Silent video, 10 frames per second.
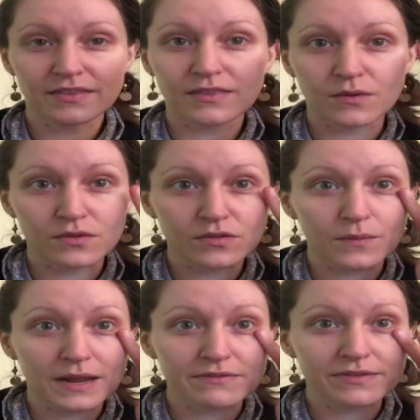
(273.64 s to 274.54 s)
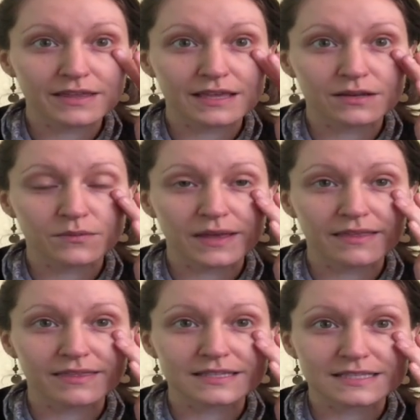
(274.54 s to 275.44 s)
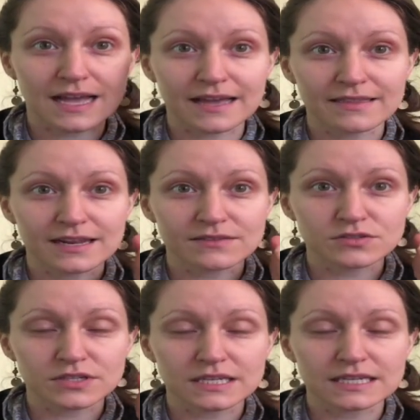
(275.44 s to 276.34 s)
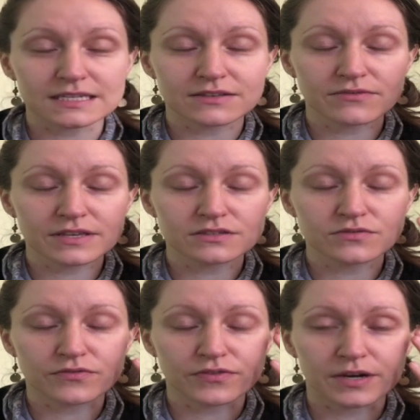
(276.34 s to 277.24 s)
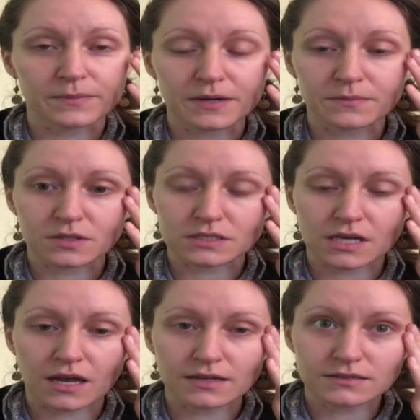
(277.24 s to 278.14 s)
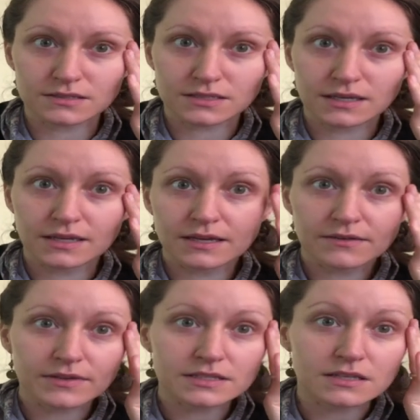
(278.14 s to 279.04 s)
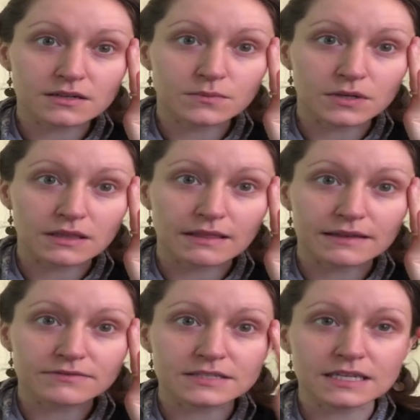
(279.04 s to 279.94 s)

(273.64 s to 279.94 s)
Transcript: So what I'm feeling with this eye that I've treated is it feels firmer, more taut, feels a little more lifted.